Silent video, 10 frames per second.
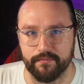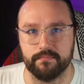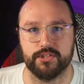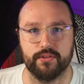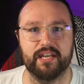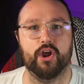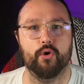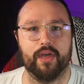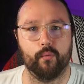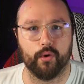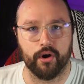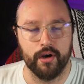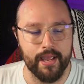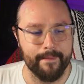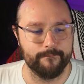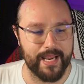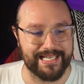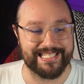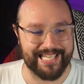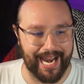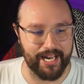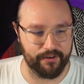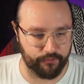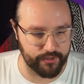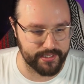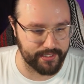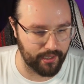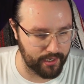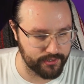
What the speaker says: them so they know that we're excited for this line.